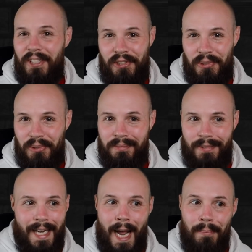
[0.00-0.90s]
issues,
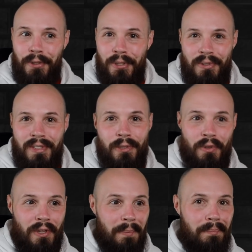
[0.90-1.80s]
right? Apple uses it
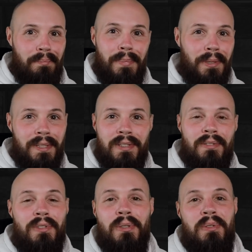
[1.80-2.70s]
with like millions
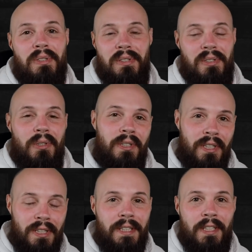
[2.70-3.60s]
of users, so you're
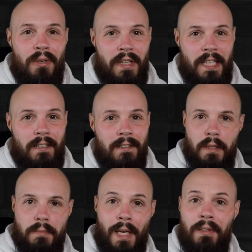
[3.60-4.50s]
good to go there.
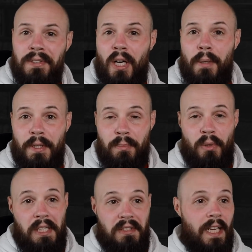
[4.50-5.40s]
Now let's talk about the
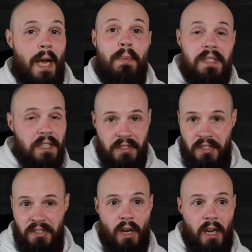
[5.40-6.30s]
price. Like how much does
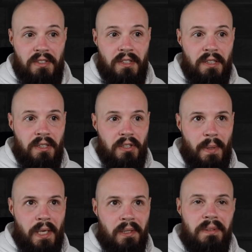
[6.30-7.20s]
this cost?
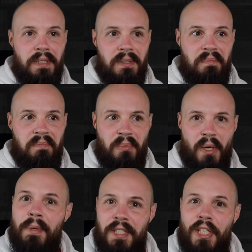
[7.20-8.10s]
Well, it's
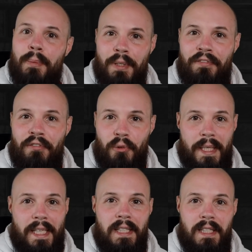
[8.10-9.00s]
pretty much gonna be
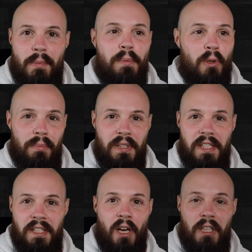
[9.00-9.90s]
free. Let me pull up
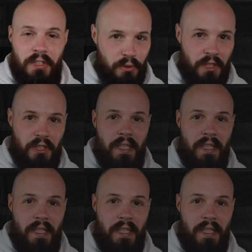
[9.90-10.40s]
the cost structure